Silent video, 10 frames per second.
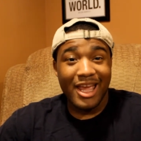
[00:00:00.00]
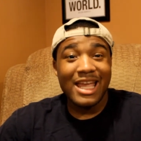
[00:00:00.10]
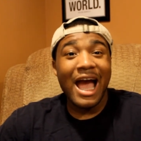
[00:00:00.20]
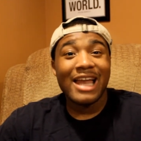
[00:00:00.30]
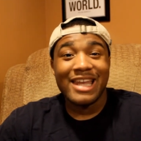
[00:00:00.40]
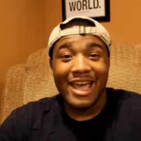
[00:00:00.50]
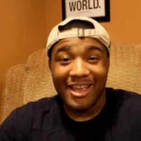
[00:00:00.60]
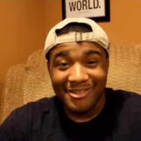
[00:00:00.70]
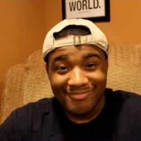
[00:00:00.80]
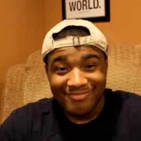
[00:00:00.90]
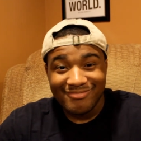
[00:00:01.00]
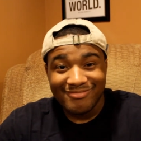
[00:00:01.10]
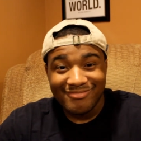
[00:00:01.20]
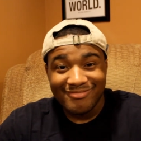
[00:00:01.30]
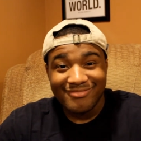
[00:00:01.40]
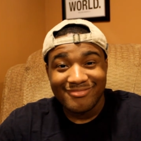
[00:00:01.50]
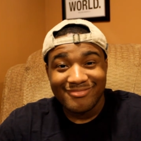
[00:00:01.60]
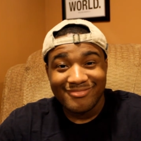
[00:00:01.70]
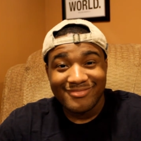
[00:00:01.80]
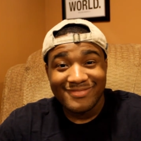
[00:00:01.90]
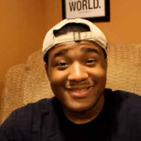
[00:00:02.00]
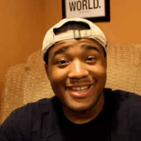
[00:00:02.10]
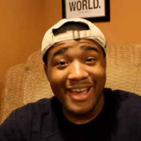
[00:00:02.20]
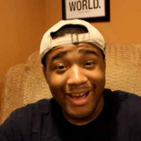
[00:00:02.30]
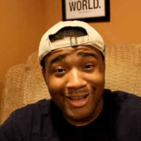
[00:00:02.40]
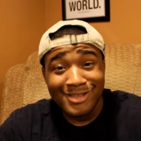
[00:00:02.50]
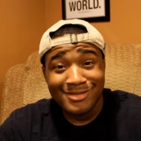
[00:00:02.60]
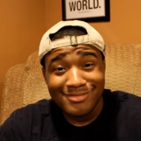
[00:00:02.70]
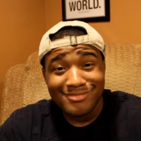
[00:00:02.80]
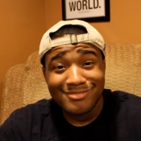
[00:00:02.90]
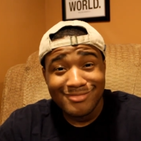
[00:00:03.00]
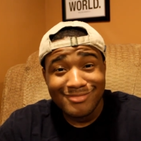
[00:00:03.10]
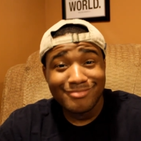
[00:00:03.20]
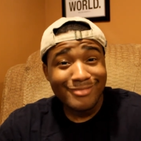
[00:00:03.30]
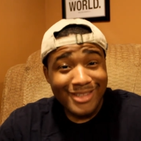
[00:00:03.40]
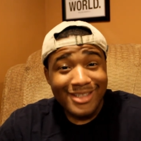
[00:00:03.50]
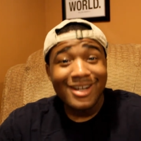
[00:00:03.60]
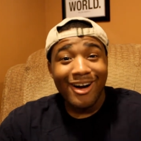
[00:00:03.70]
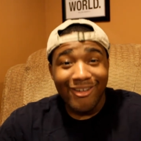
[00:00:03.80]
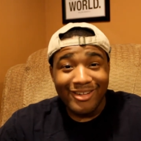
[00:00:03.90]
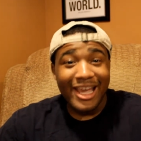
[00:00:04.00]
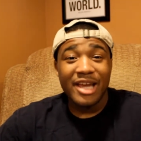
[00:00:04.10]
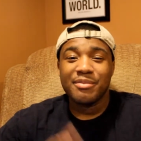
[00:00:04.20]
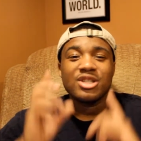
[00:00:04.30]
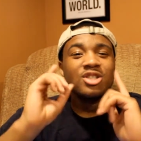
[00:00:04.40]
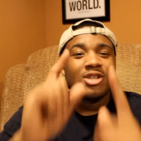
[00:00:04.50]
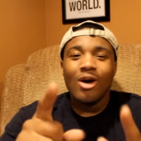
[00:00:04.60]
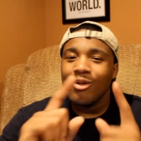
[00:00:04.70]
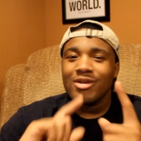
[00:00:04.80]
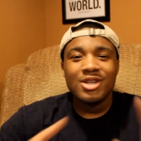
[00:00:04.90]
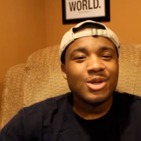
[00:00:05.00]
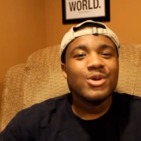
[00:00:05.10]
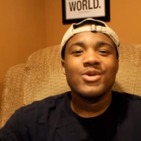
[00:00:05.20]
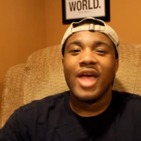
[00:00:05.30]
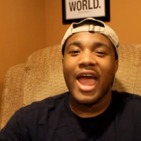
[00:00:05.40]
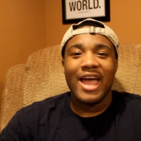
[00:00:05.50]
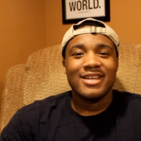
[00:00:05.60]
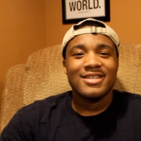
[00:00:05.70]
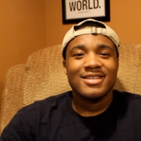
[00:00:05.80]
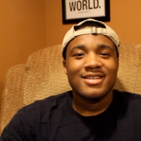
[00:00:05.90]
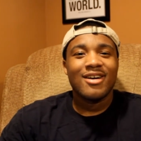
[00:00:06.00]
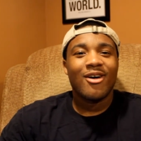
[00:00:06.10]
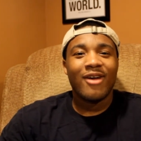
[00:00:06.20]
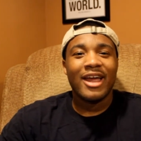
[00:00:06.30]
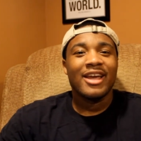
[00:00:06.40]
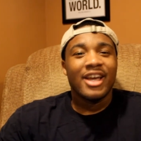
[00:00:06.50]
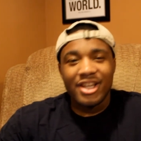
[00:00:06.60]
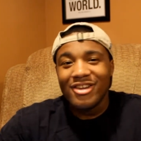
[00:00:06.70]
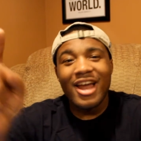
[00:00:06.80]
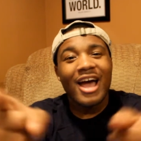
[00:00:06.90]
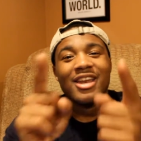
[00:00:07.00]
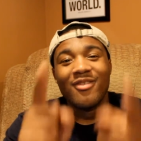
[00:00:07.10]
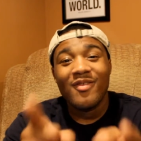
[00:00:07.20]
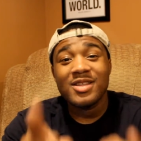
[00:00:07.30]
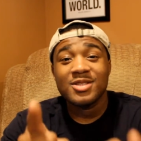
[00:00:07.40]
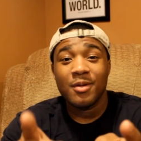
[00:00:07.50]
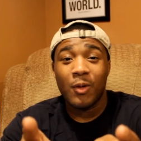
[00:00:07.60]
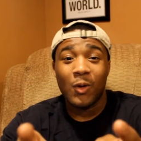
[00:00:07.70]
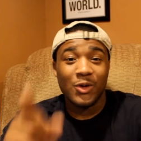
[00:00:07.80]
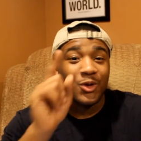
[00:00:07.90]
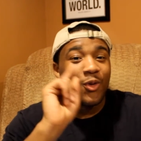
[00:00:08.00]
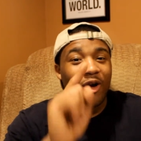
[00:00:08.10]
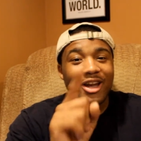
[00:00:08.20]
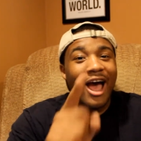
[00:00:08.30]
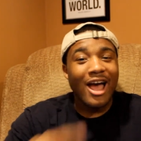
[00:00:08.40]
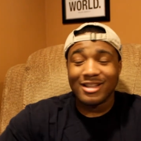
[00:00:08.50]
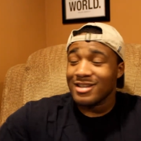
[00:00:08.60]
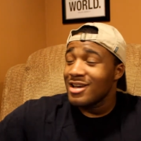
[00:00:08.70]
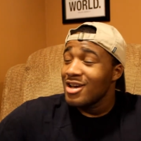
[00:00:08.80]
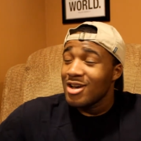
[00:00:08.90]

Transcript: and got an A. Yeah. Okay, but don't do that. All right? You're not invincible. You are not.